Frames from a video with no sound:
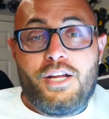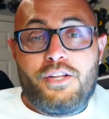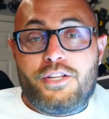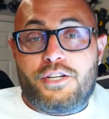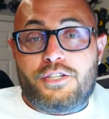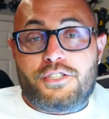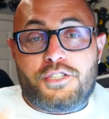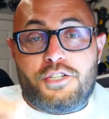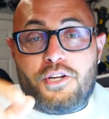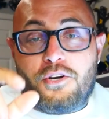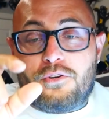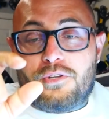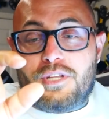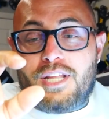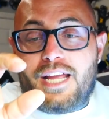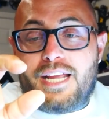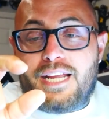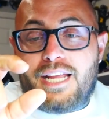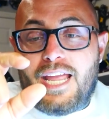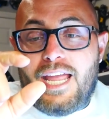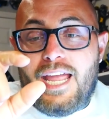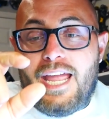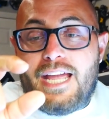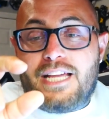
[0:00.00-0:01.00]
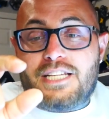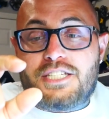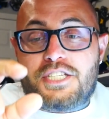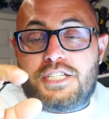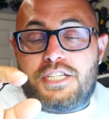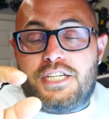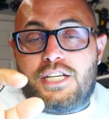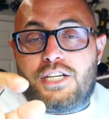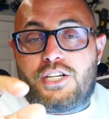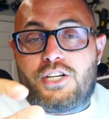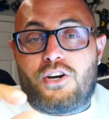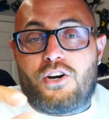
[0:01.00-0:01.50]
There's no like
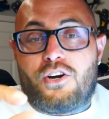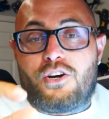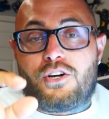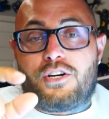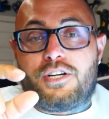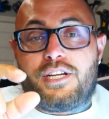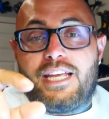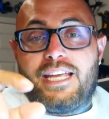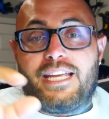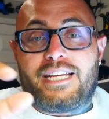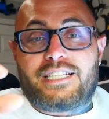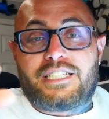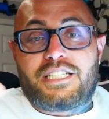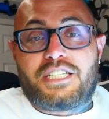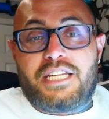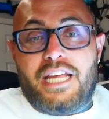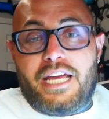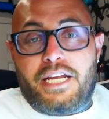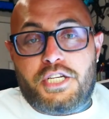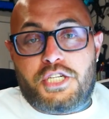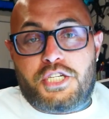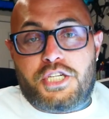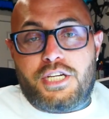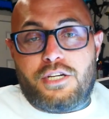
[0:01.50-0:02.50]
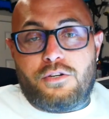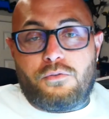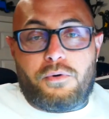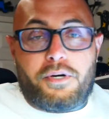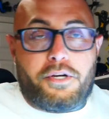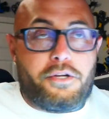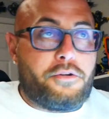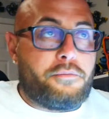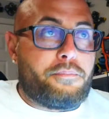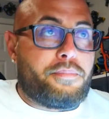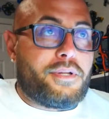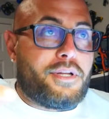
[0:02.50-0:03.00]
SD card extension where
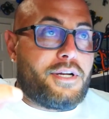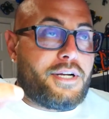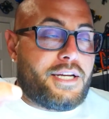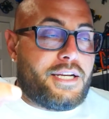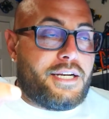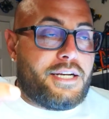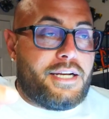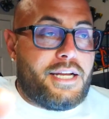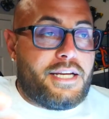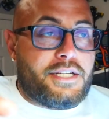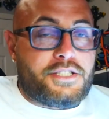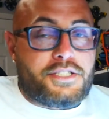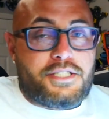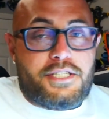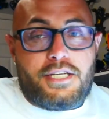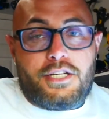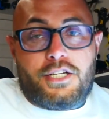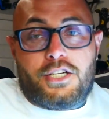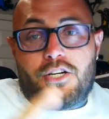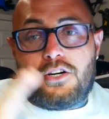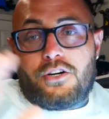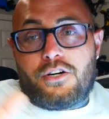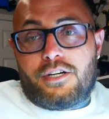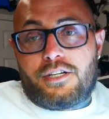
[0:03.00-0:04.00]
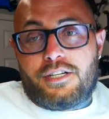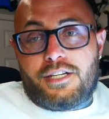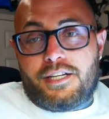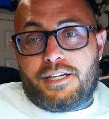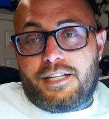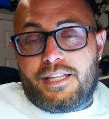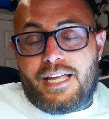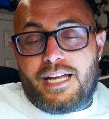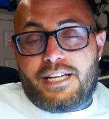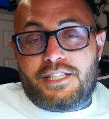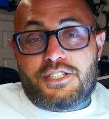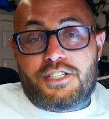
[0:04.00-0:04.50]
you plug in an SD card, none
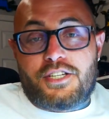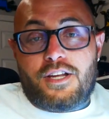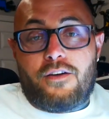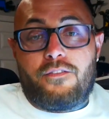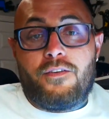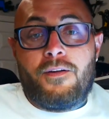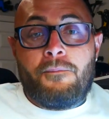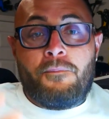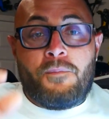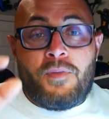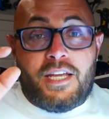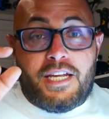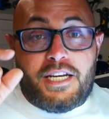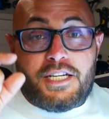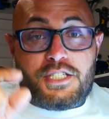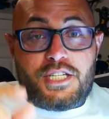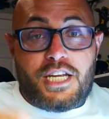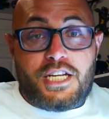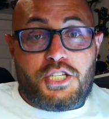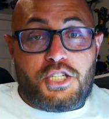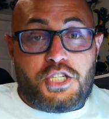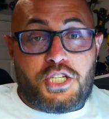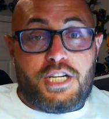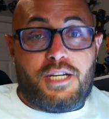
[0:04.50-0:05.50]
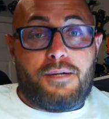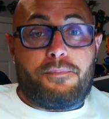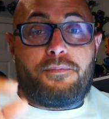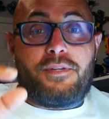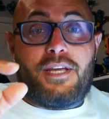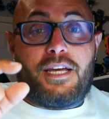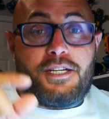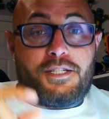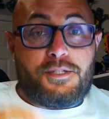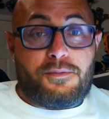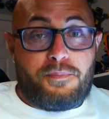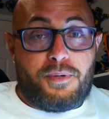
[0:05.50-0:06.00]
of that stuff. It is a chip
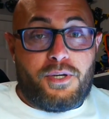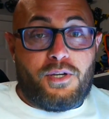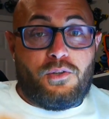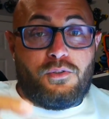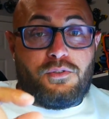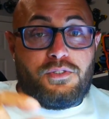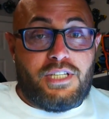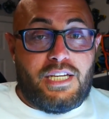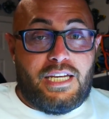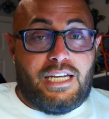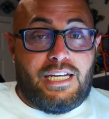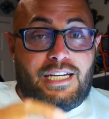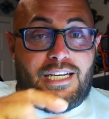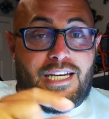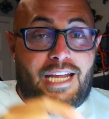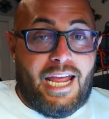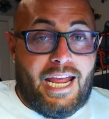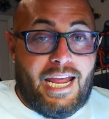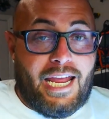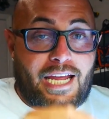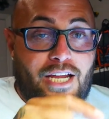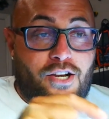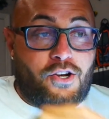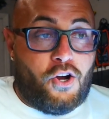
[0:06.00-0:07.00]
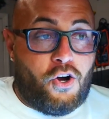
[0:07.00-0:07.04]
that is built in and